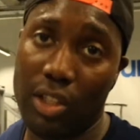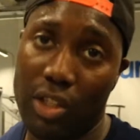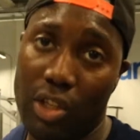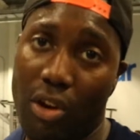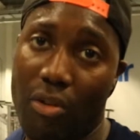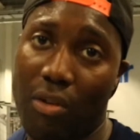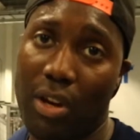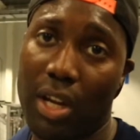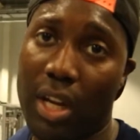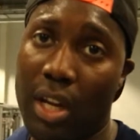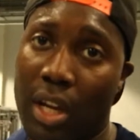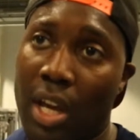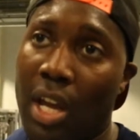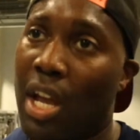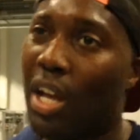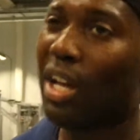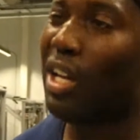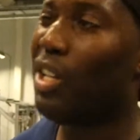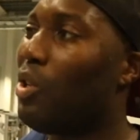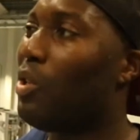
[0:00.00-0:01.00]
Sorry,
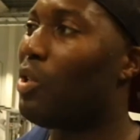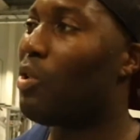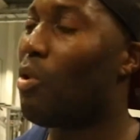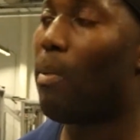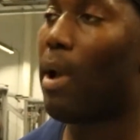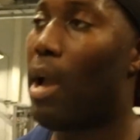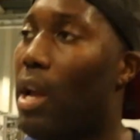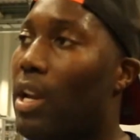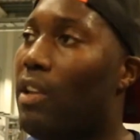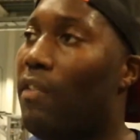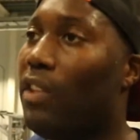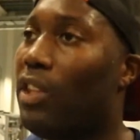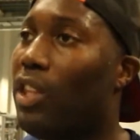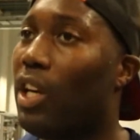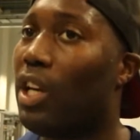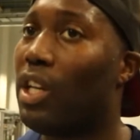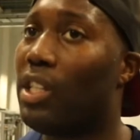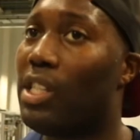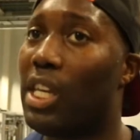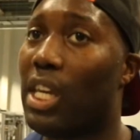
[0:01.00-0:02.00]
I do it to about an even
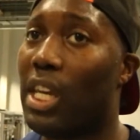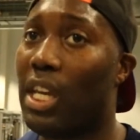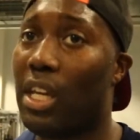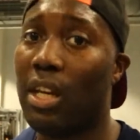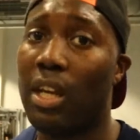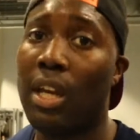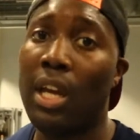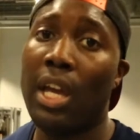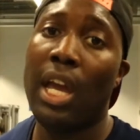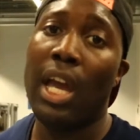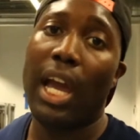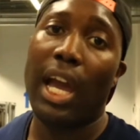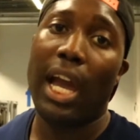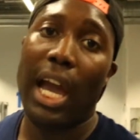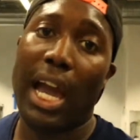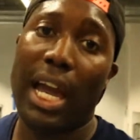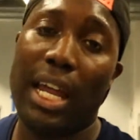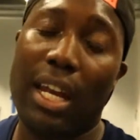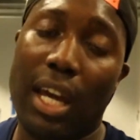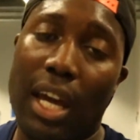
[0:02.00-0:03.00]
13,
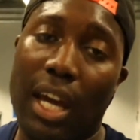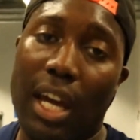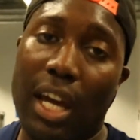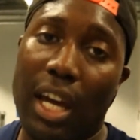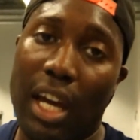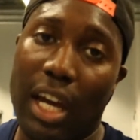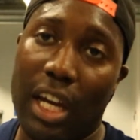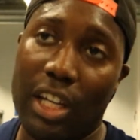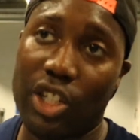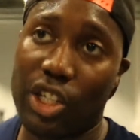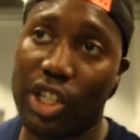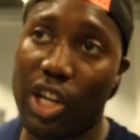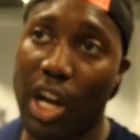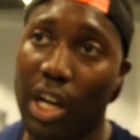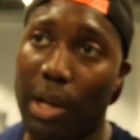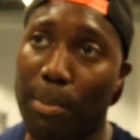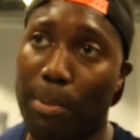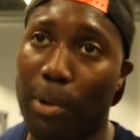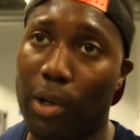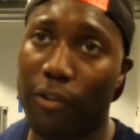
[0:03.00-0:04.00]
and just
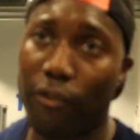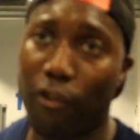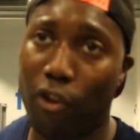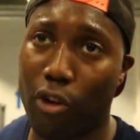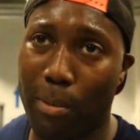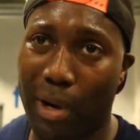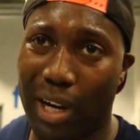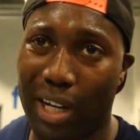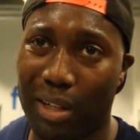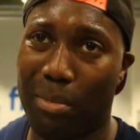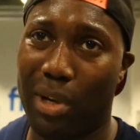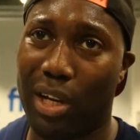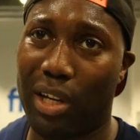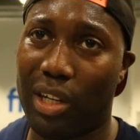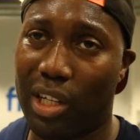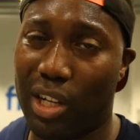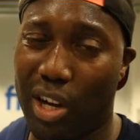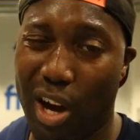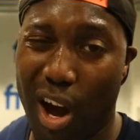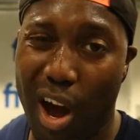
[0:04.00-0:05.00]
kind of put through my
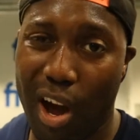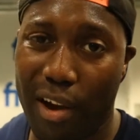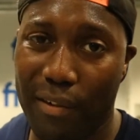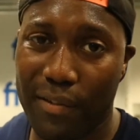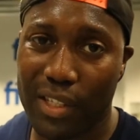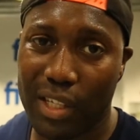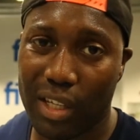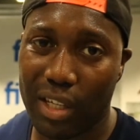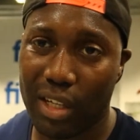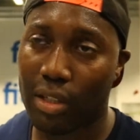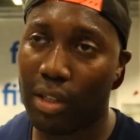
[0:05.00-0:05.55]
calves.